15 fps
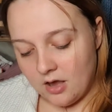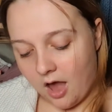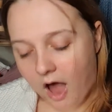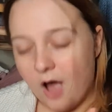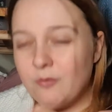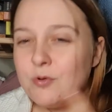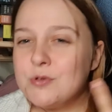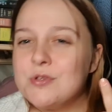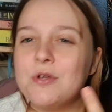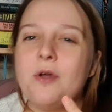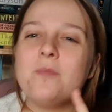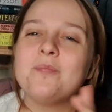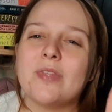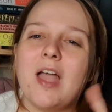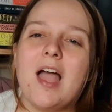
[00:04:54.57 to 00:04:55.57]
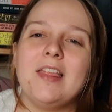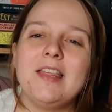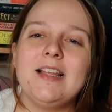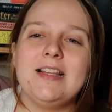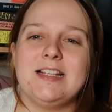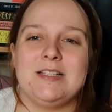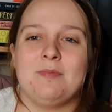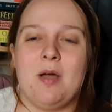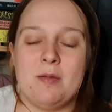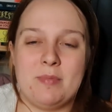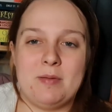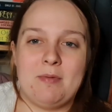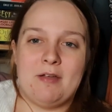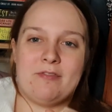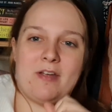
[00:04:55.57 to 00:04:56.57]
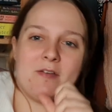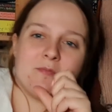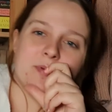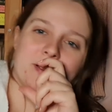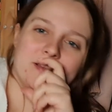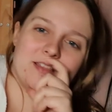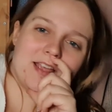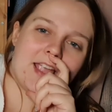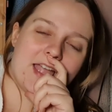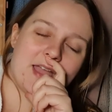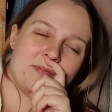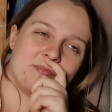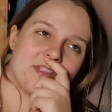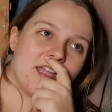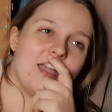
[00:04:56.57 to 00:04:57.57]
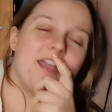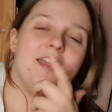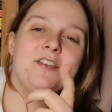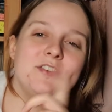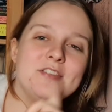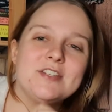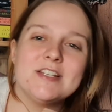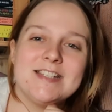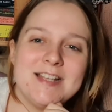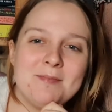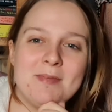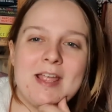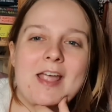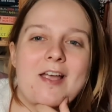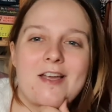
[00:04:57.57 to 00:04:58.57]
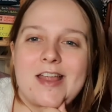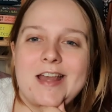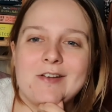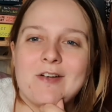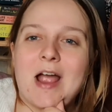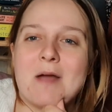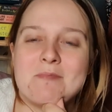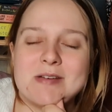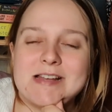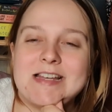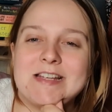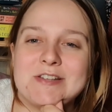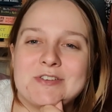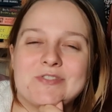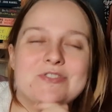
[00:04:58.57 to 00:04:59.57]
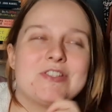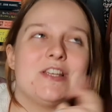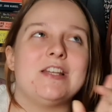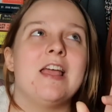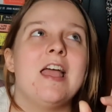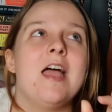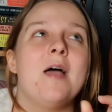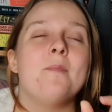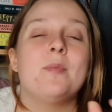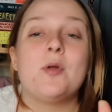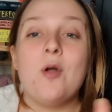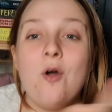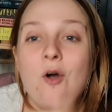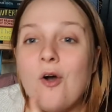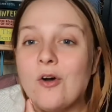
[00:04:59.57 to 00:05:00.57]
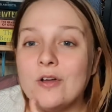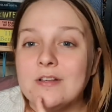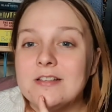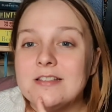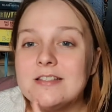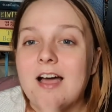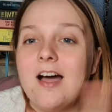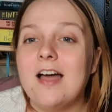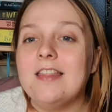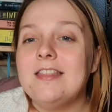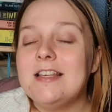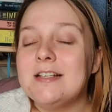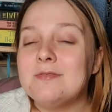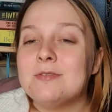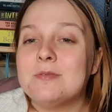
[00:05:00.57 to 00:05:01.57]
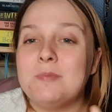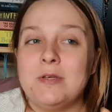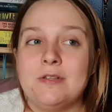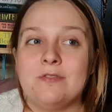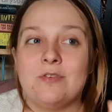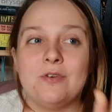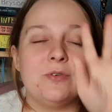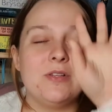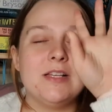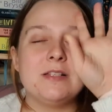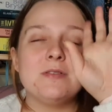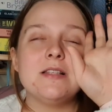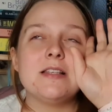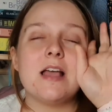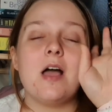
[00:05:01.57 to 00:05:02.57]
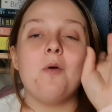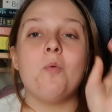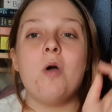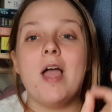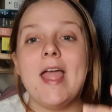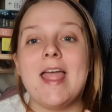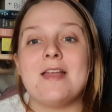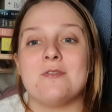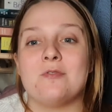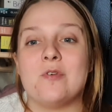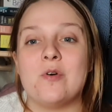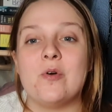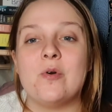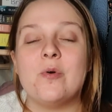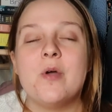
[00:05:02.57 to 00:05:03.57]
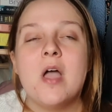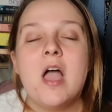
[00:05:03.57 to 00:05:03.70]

I've also got, I think this might be my favourite book of the year, You Should See Me in a Crown by Leah Johnson, because this was beautiful. This is a YA novel